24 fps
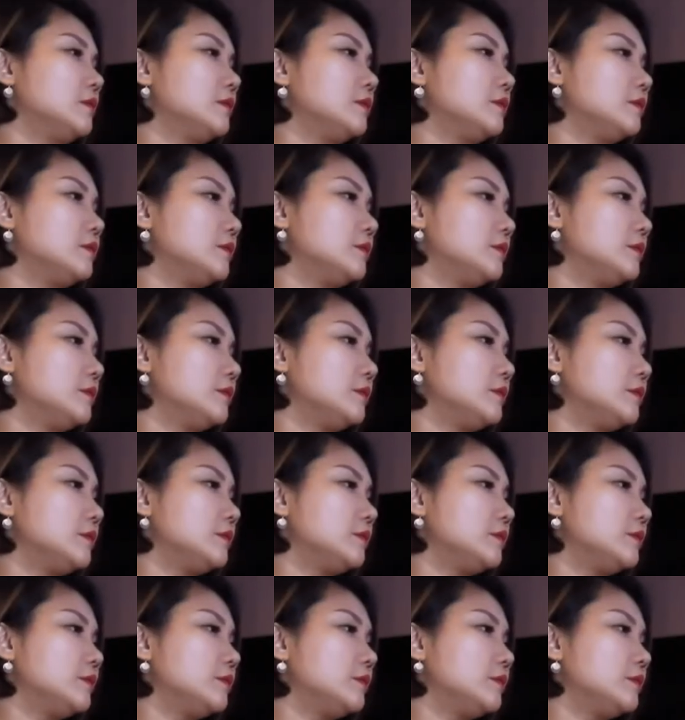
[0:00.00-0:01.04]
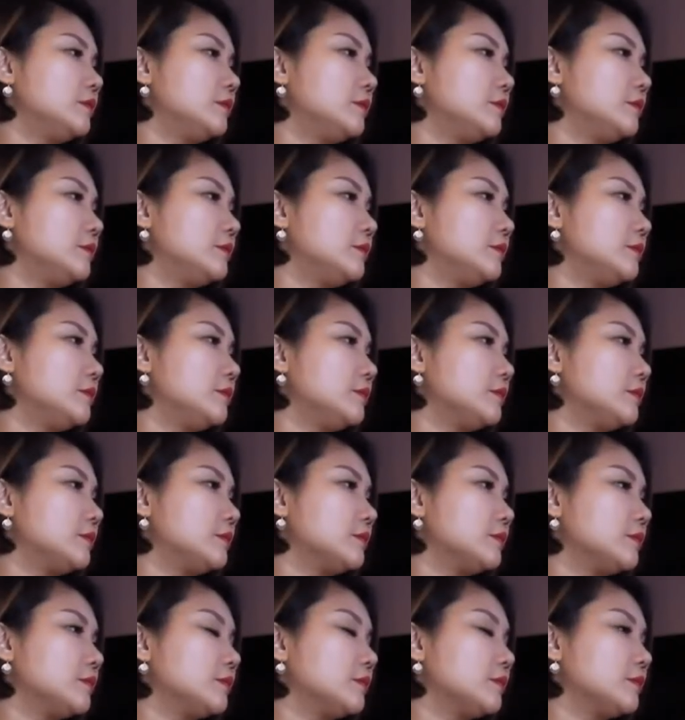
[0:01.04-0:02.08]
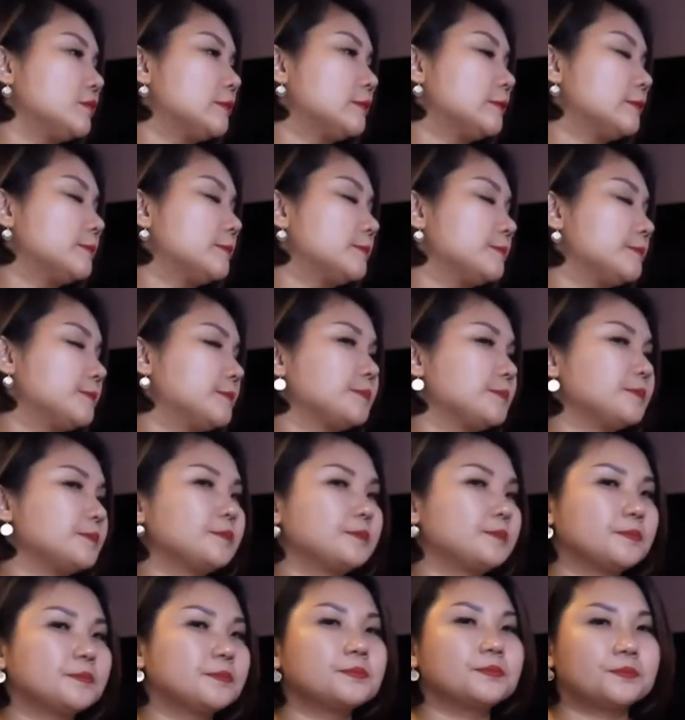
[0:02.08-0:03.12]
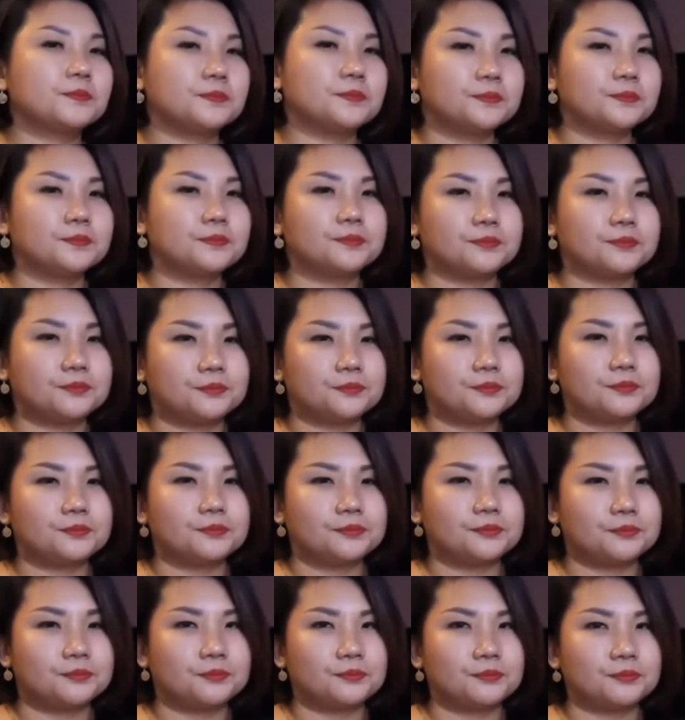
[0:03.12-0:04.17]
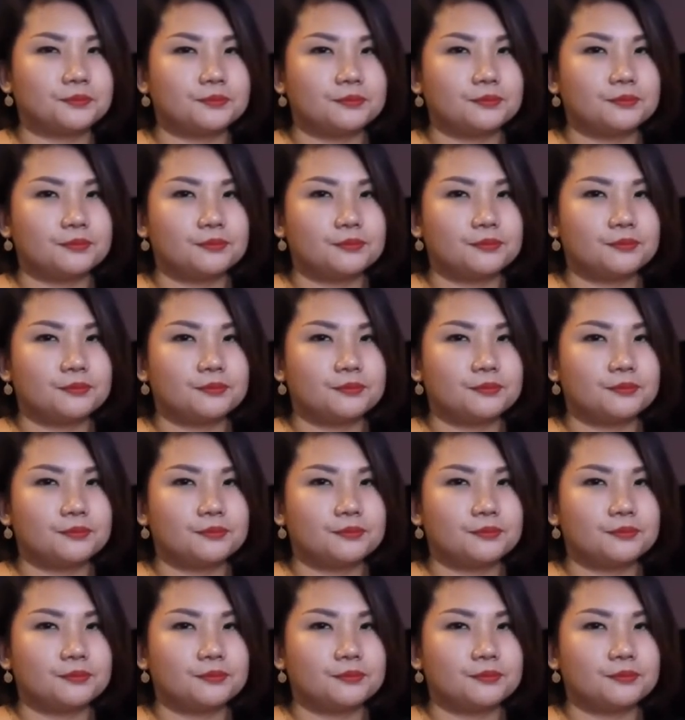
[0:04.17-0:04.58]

No words are spoken by the person on screen.